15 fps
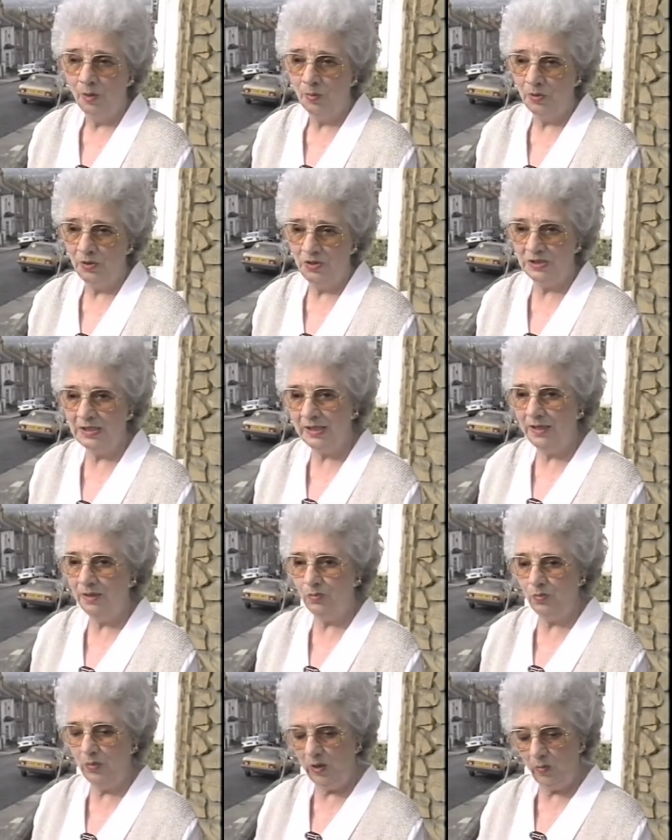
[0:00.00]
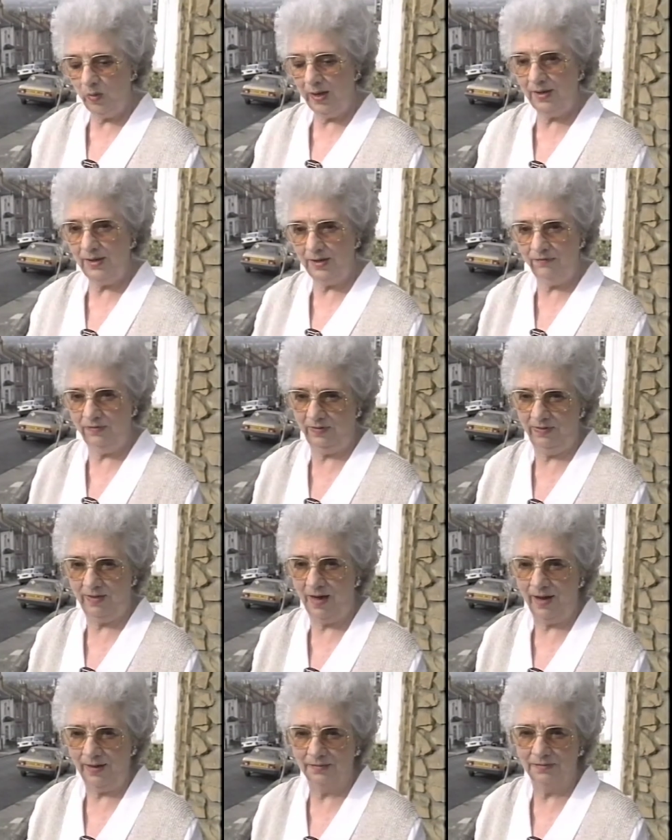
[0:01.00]
But you see, we weren't living
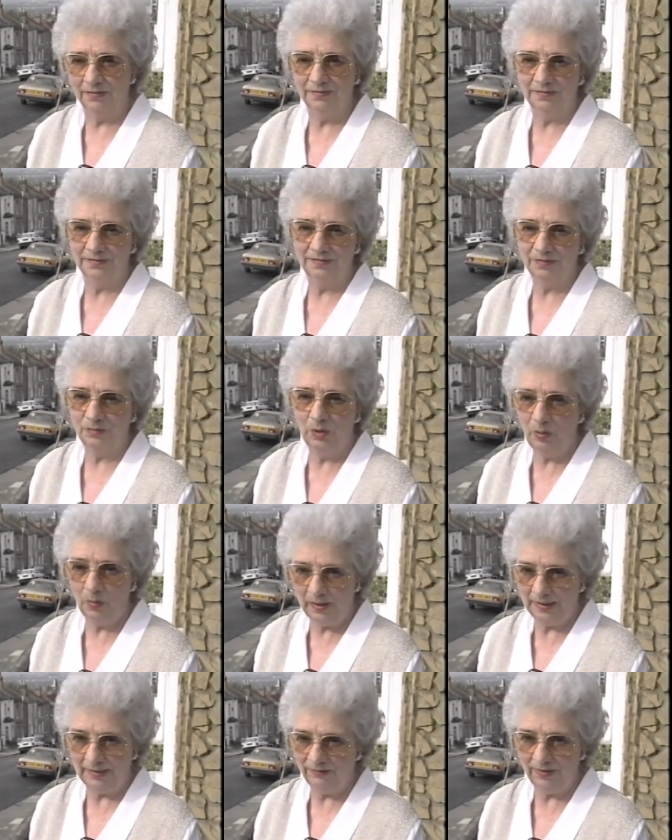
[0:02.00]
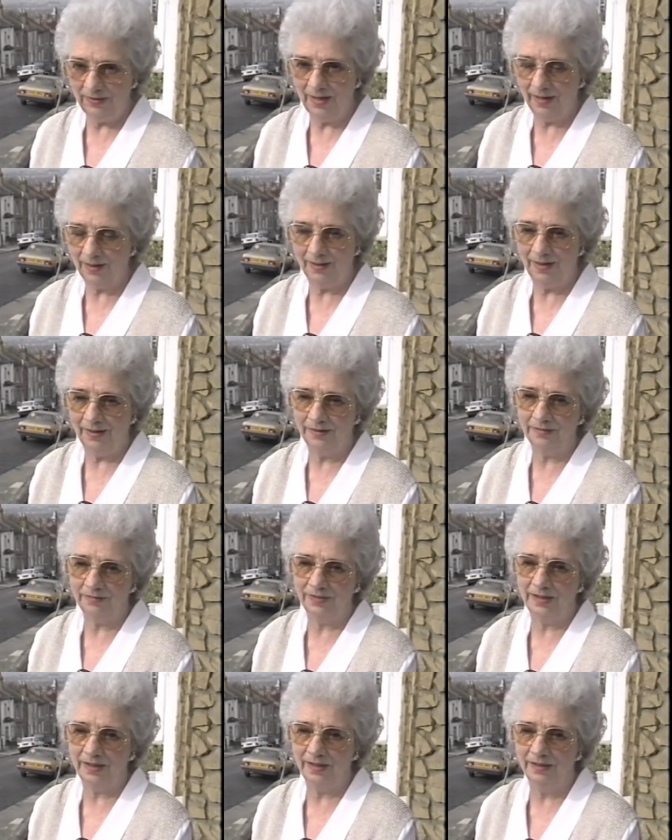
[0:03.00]
that. We weren't living that kind of
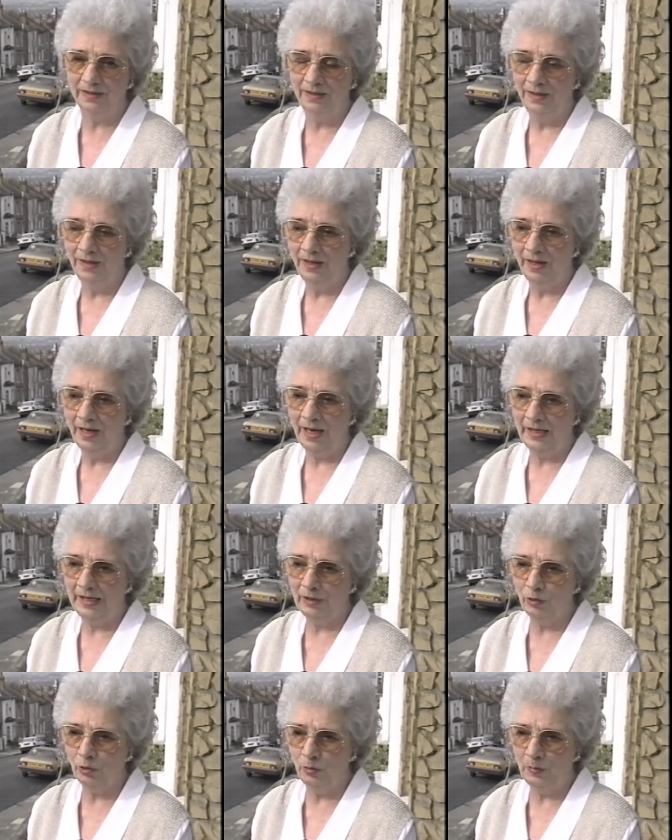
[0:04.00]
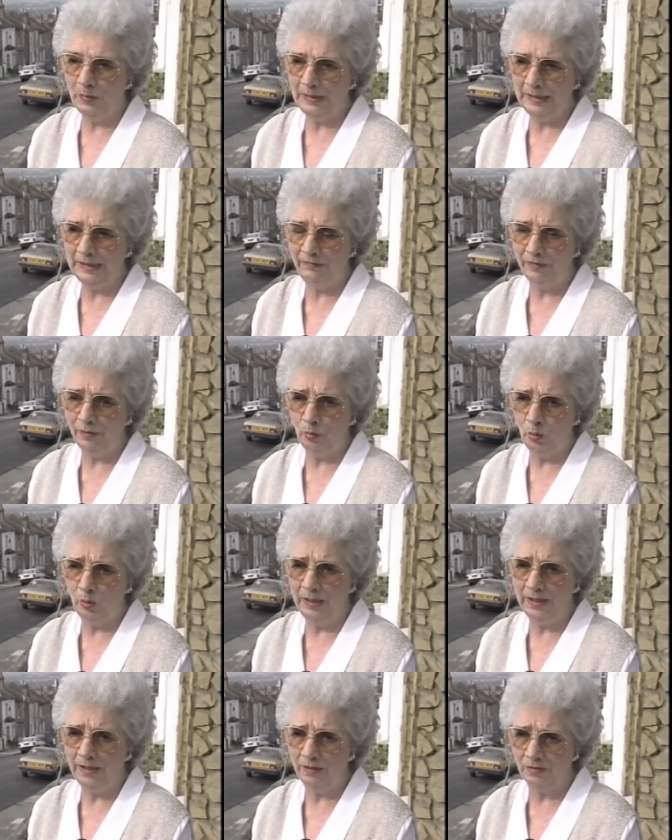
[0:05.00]
thing. And I couldn't believe that
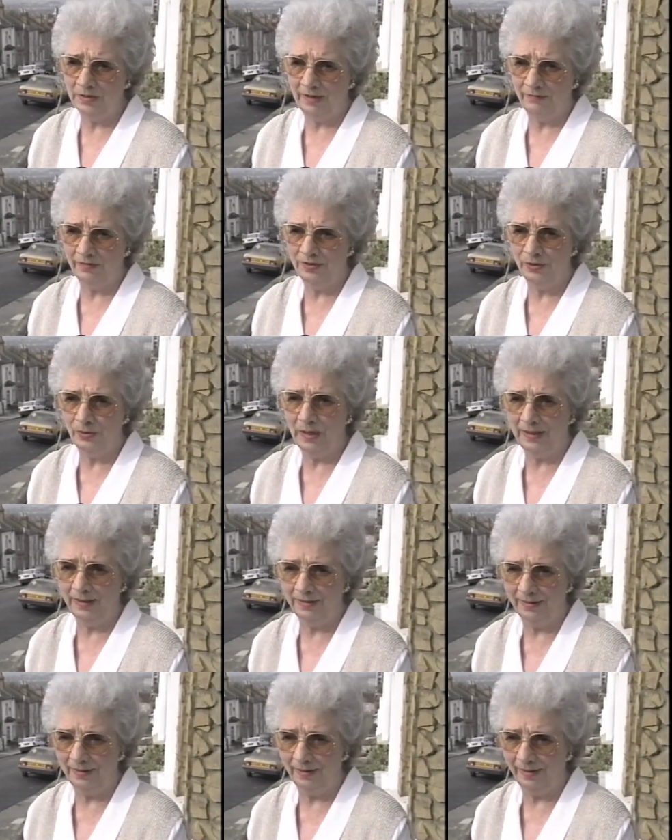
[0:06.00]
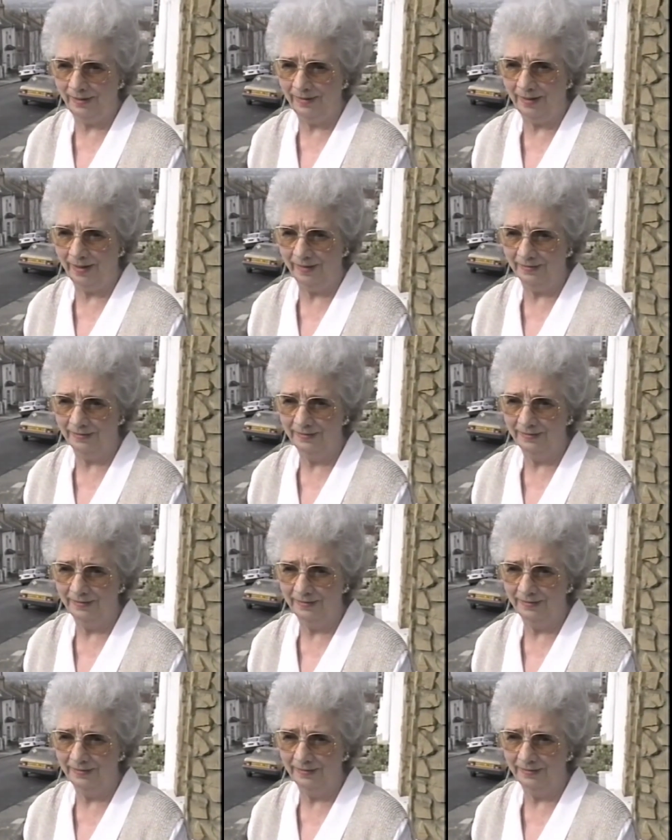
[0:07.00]
we could ever do anything like that.